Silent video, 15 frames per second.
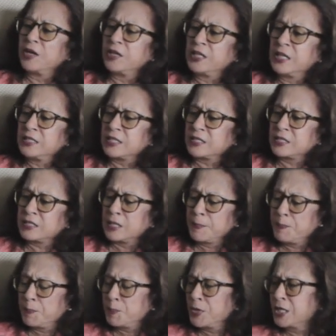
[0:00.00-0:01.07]
he's a
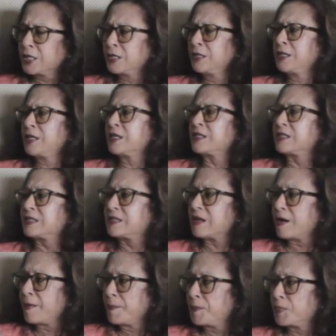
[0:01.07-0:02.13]
typical
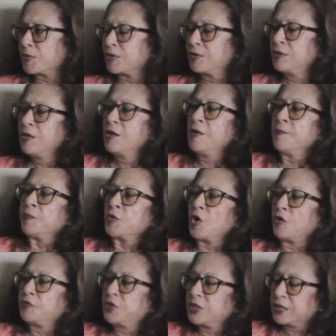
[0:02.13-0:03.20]
example
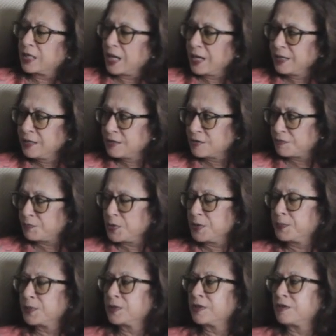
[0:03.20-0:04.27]
of the kind of
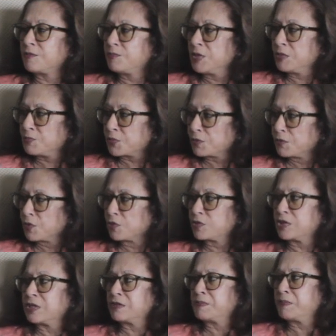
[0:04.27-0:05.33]
people that have been
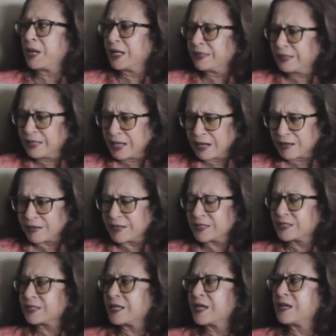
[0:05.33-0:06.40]
promoted by the
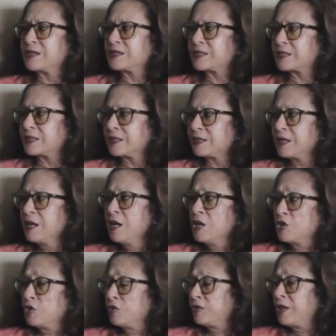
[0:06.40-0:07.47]
RSS. And,
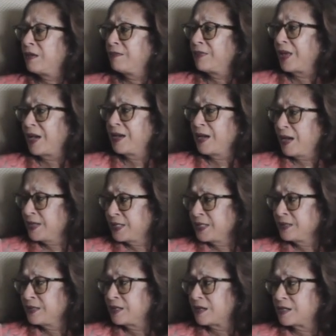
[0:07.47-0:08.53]
I
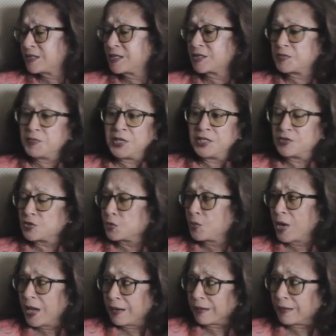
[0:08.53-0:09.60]
think the RSS means
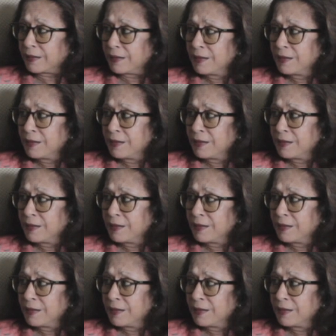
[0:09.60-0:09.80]
well,